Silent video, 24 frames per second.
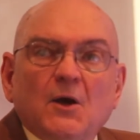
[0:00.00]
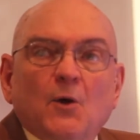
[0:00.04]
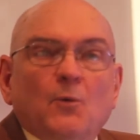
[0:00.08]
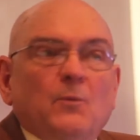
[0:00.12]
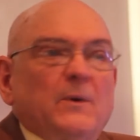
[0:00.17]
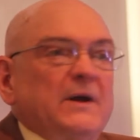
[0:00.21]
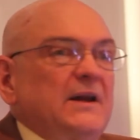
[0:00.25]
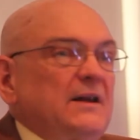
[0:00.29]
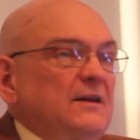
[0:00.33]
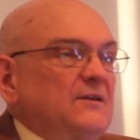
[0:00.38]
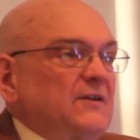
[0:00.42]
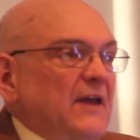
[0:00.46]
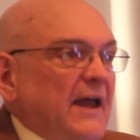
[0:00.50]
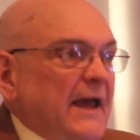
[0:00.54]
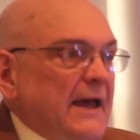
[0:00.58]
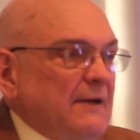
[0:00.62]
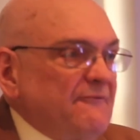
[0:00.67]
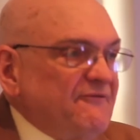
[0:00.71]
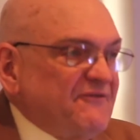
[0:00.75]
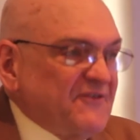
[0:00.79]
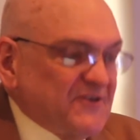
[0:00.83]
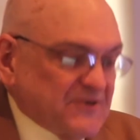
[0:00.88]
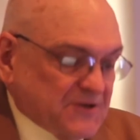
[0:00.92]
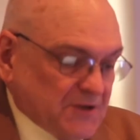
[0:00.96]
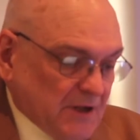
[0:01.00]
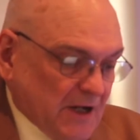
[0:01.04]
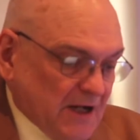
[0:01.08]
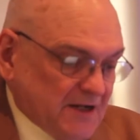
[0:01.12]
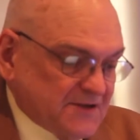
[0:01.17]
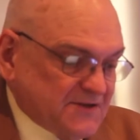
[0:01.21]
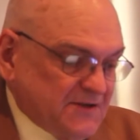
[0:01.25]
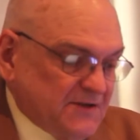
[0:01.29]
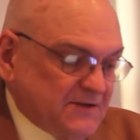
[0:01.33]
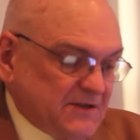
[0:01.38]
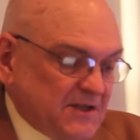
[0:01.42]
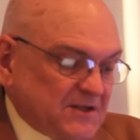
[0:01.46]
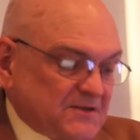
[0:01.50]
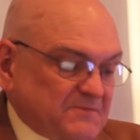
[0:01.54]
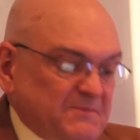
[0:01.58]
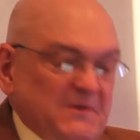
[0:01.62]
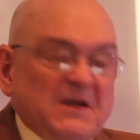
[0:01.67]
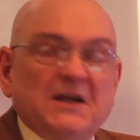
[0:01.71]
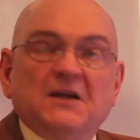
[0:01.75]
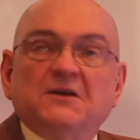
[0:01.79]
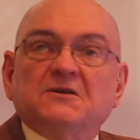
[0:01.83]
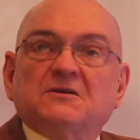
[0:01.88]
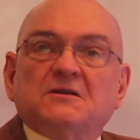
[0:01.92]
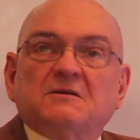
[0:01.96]
We need to emphasize that this
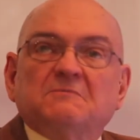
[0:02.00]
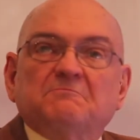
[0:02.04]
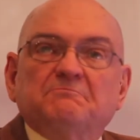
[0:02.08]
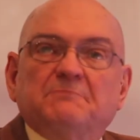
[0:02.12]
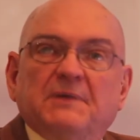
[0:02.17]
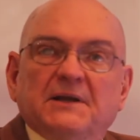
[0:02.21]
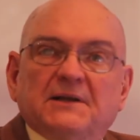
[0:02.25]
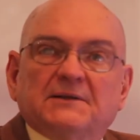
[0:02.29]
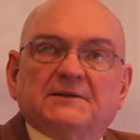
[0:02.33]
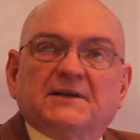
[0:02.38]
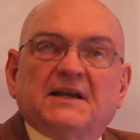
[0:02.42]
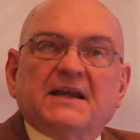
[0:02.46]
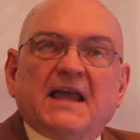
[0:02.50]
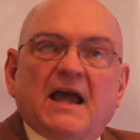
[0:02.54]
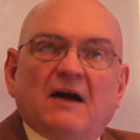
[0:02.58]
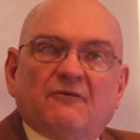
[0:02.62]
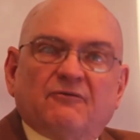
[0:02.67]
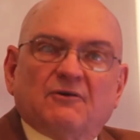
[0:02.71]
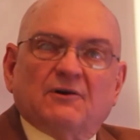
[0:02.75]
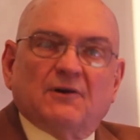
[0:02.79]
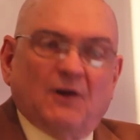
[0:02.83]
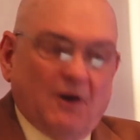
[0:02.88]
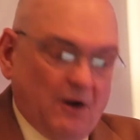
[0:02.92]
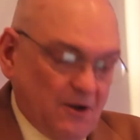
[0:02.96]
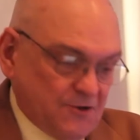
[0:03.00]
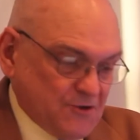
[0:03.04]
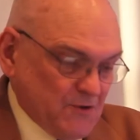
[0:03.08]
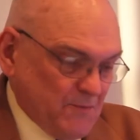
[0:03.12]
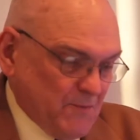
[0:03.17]
means building ever larger